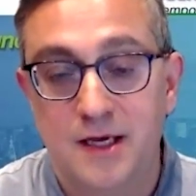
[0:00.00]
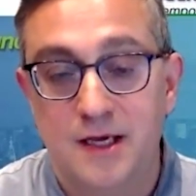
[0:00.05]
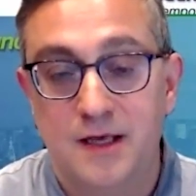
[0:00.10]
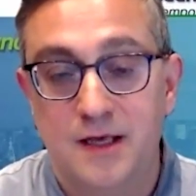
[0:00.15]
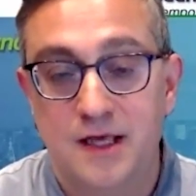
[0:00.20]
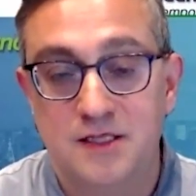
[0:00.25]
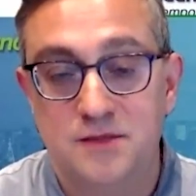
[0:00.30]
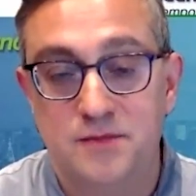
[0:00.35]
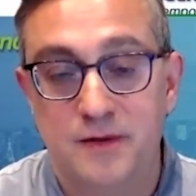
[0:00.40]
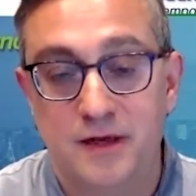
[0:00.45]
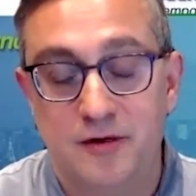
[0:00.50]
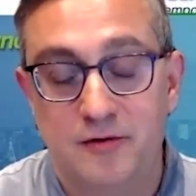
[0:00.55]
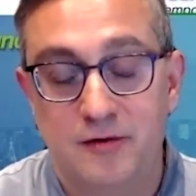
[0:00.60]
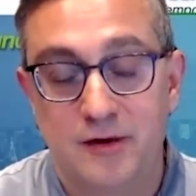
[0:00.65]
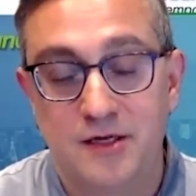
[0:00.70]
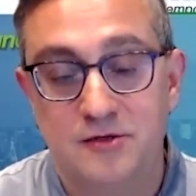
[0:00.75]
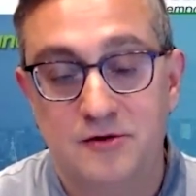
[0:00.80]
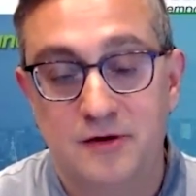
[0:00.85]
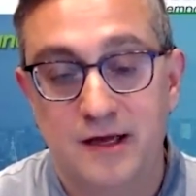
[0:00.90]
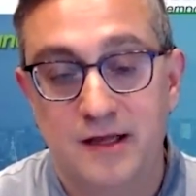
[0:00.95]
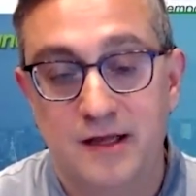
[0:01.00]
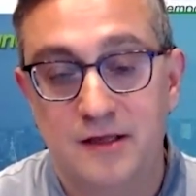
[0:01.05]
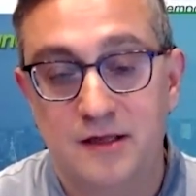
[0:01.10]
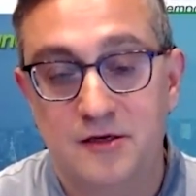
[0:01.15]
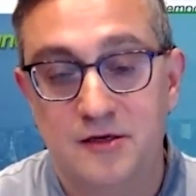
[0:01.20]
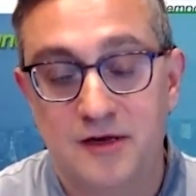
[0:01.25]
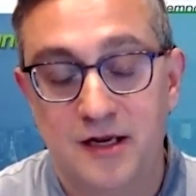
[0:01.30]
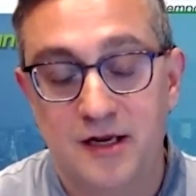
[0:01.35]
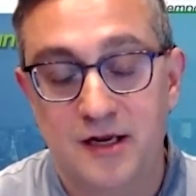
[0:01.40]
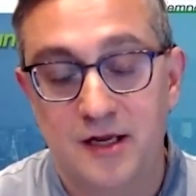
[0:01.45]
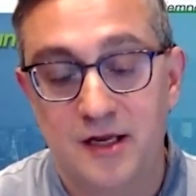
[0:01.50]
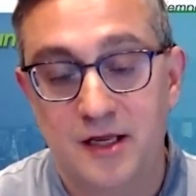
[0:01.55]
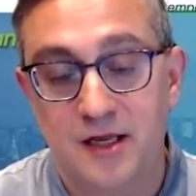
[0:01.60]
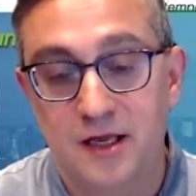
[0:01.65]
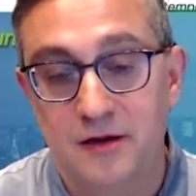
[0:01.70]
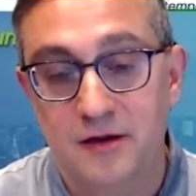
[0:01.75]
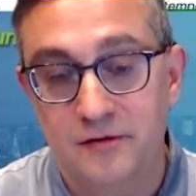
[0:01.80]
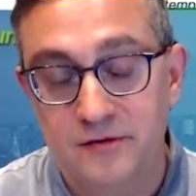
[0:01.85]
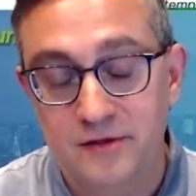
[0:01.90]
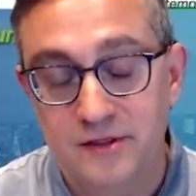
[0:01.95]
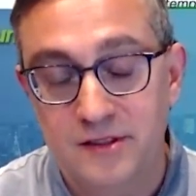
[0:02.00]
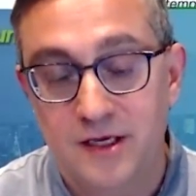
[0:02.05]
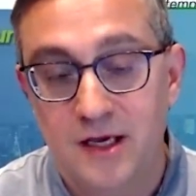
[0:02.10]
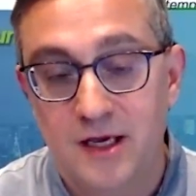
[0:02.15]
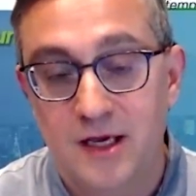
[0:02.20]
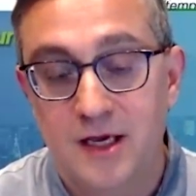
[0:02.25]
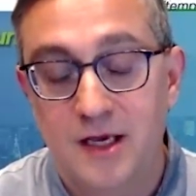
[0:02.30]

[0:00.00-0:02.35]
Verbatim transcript: That's been a great trend. The trend continues.